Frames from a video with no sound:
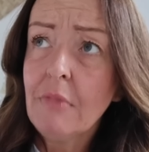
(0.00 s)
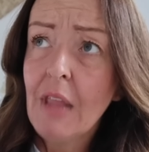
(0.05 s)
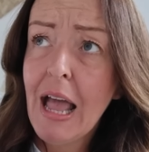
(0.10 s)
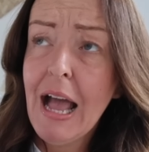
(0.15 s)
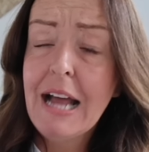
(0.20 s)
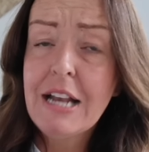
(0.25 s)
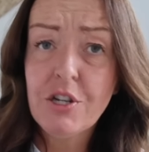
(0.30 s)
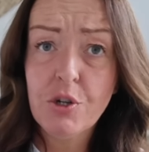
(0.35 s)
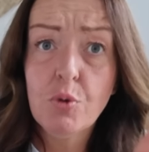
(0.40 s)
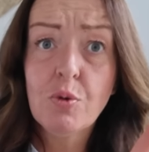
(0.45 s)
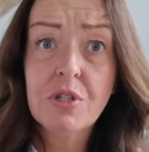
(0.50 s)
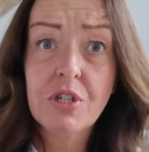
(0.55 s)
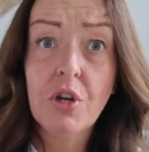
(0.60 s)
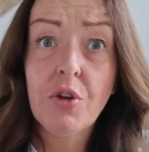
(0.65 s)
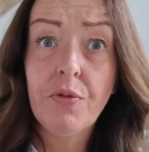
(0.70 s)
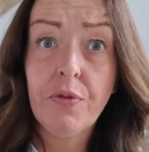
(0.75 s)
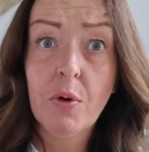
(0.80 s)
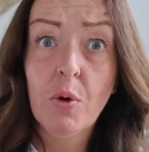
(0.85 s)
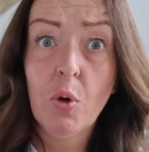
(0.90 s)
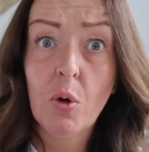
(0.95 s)
and also
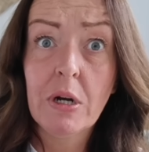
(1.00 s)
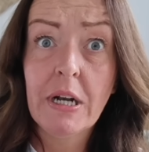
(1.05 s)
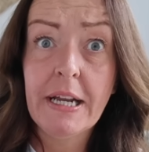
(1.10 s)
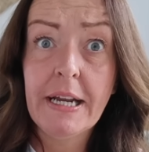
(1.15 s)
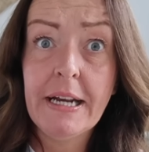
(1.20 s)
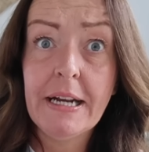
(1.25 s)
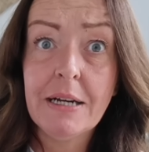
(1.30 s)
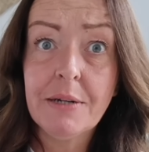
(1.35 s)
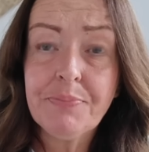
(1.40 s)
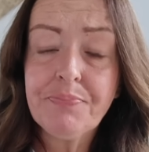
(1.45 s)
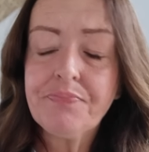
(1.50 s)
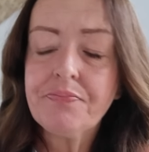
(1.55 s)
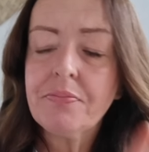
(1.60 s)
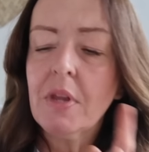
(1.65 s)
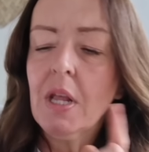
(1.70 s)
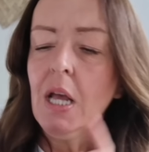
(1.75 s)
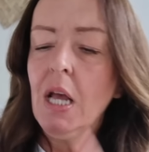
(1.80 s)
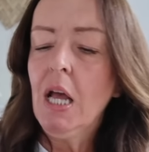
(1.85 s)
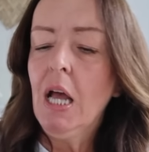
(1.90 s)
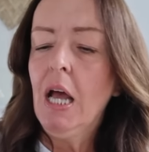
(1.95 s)
floor cleaner.
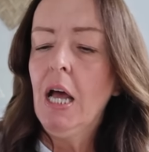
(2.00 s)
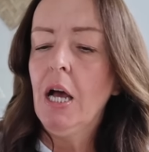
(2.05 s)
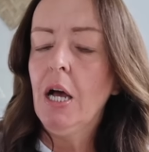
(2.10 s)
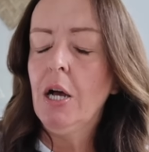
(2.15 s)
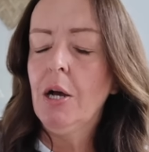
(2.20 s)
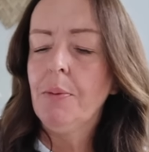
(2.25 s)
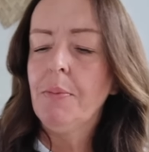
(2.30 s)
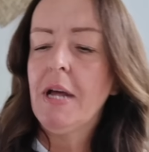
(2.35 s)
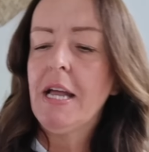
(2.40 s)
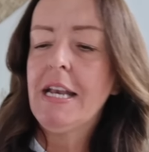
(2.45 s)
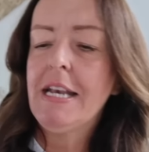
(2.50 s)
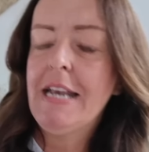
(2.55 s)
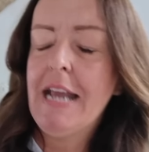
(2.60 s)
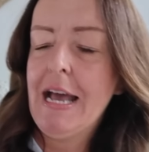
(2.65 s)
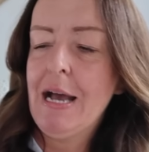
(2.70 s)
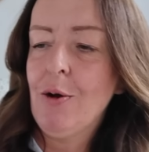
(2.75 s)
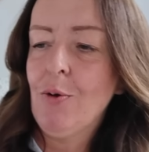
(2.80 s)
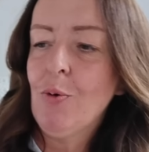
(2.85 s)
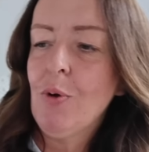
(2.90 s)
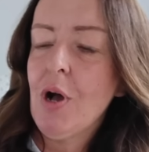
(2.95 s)

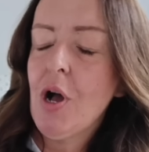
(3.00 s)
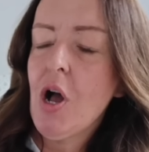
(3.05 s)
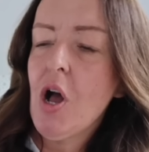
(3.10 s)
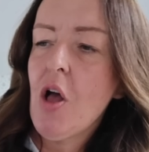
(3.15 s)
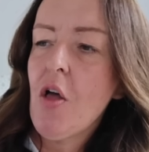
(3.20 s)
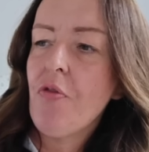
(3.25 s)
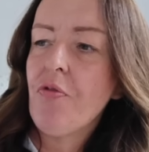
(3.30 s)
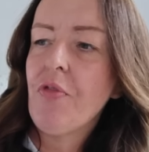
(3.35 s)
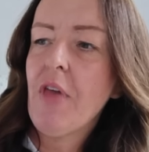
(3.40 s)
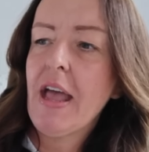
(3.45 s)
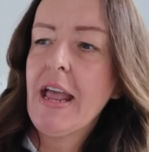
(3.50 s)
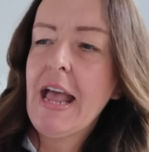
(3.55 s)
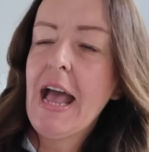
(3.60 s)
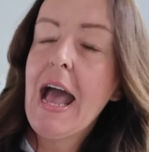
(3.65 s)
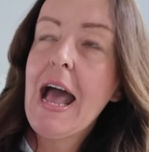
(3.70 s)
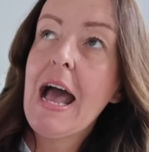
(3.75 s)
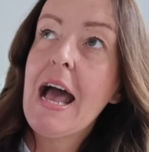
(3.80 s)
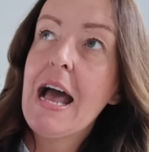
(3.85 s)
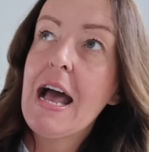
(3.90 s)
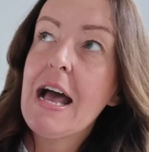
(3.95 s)
Now, they
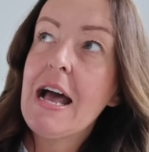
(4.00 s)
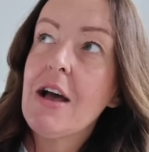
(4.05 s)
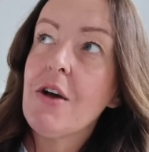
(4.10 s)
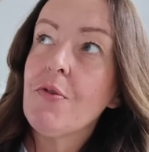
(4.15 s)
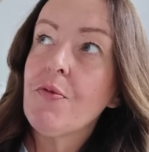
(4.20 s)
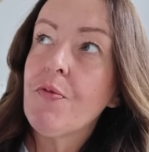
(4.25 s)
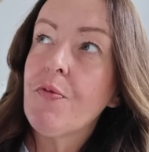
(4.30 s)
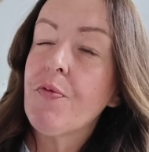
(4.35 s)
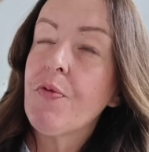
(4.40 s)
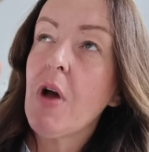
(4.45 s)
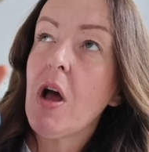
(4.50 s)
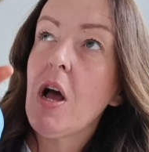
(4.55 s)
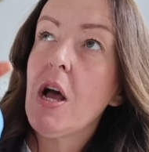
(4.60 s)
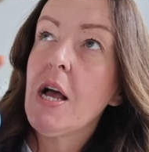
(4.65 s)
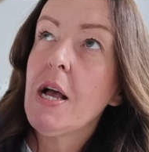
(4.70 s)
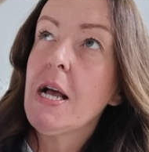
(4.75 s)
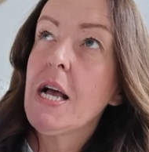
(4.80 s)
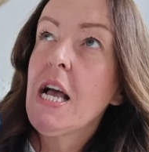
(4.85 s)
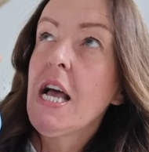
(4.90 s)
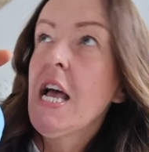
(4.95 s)
have
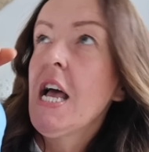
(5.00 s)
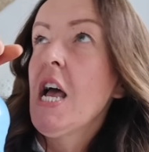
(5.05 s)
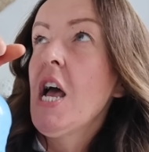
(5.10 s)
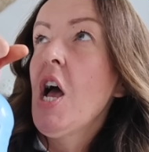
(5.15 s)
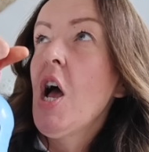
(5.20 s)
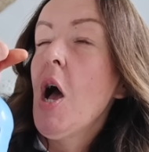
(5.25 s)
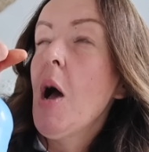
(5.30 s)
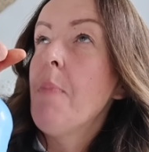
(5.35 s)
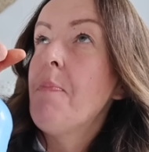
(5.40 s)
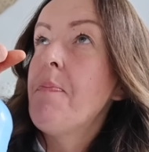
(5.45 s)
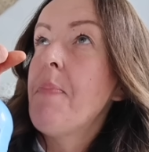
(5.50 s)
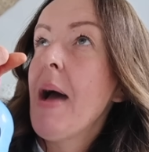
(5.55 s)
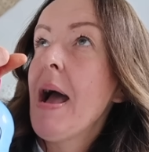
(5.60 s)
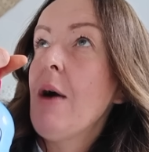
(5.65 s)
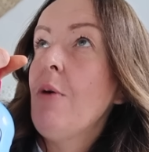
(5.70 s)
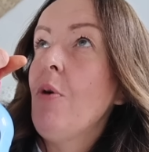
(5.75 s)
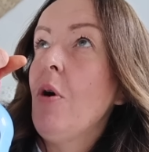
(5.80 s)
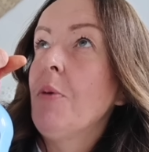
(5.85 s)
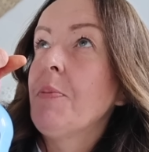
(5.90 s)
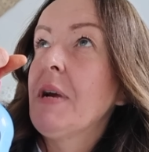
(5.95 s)

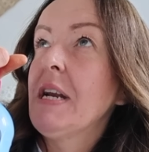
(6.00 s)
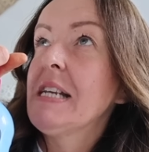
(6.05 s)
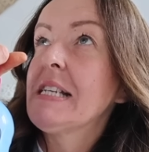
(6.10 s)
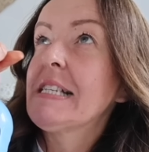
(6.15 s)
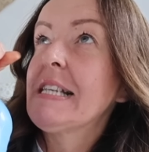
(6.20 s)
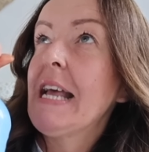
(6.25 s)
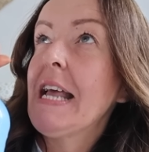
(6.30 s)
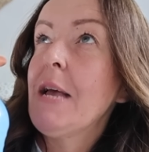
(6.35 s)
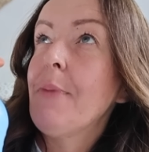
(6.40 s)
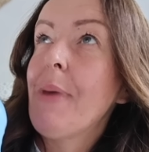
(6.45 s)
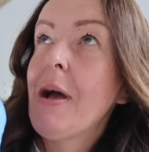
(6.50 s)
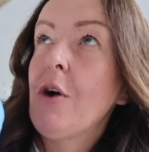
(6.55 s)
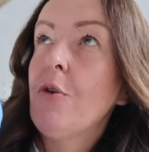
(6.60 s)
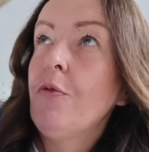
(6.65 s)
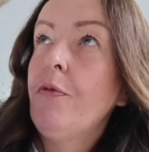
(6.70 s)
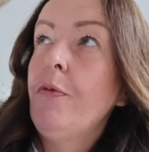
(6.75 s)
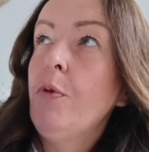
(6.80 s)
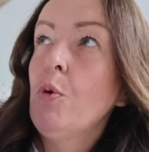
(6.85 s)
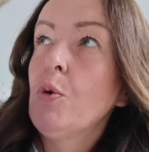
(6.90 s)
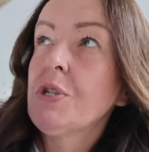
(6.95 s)
about
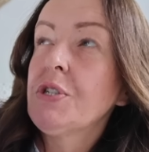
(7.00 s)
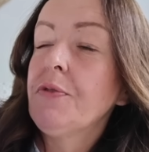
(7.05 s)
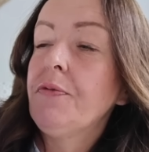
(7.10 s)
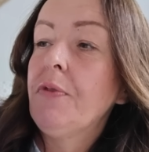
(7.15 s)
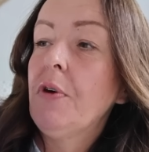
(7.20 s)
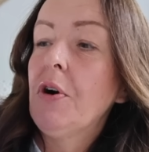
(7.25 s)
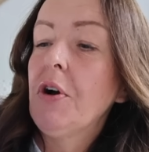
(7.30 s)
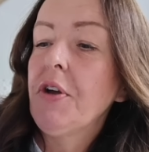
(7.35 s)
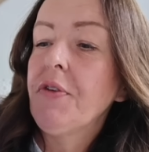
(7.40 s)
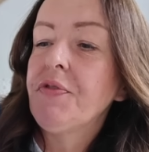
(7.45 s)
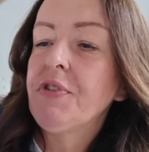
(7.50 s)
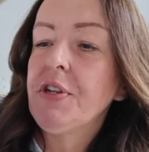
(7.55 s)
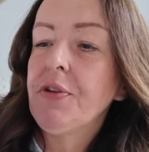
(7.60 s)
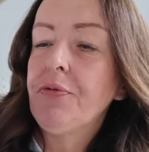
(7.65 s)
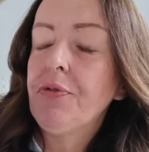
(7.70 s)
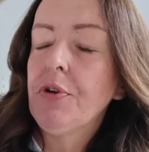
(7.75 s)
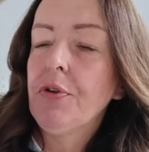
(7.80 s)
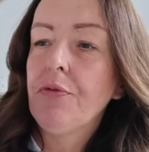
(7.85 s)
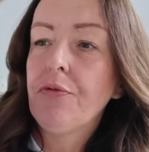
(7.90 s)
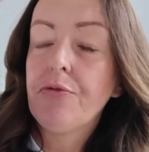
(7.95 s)
4 to 5
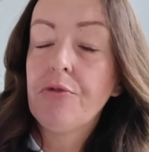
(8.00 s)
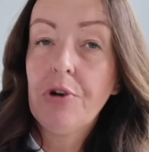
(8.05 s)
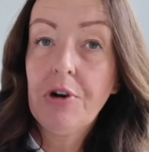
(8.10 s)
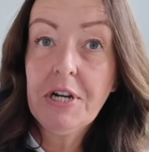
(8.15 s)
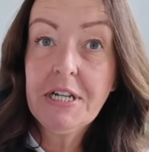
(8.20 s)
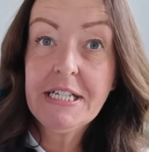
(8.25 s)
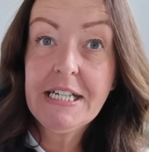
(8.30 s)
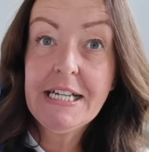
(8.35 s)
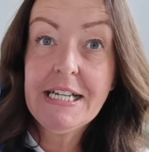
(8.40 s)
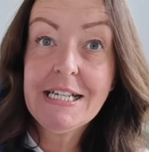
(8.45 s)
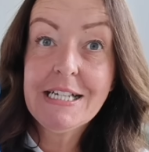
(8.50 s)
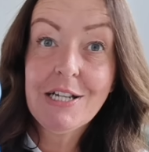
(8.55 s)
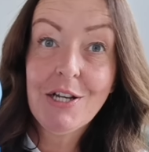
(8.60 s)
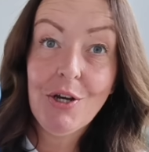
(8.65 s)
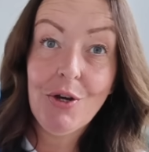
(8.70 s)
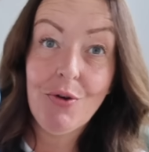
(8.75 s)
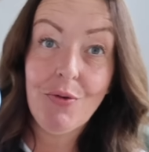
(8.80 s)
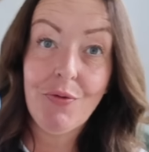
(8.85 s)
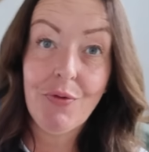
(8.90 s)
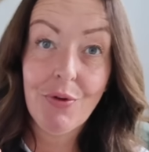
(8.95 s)
different varieties
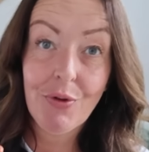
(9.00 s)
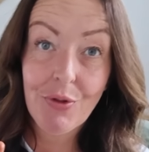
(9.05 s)
of